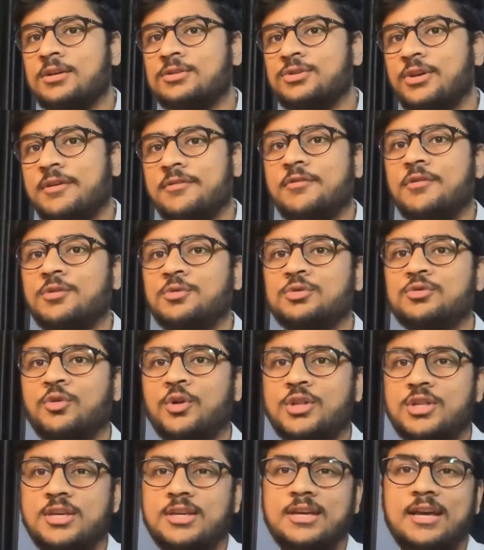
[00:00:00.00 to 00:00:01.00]
So everyone
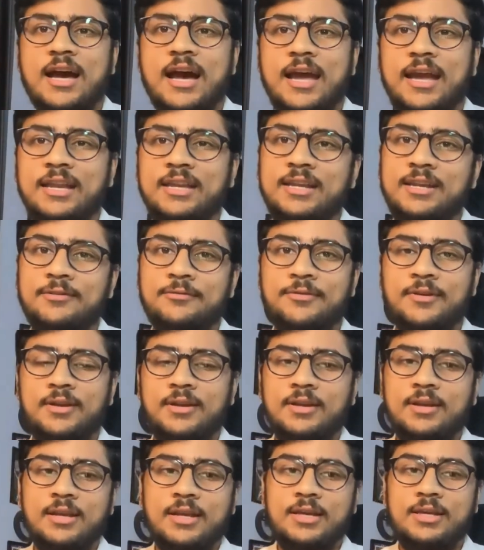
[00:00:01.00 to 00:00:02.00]
who's watching, I need
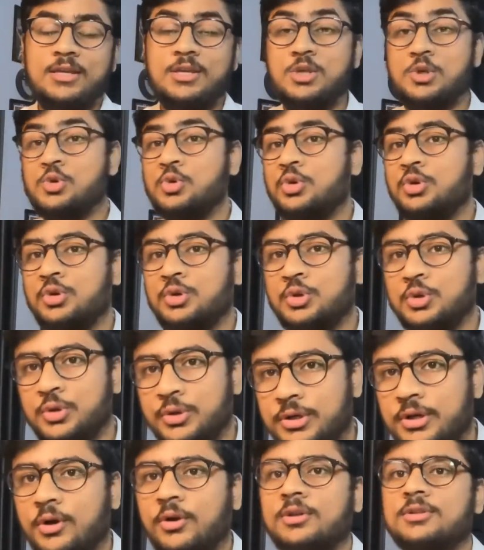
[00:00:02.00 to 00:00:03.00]
like you
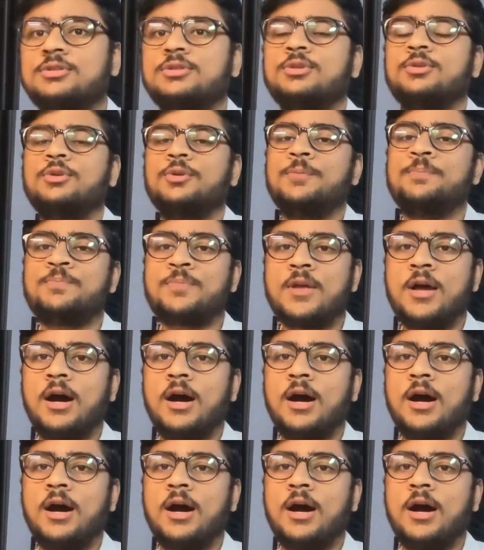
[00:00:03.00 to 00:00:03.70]
could also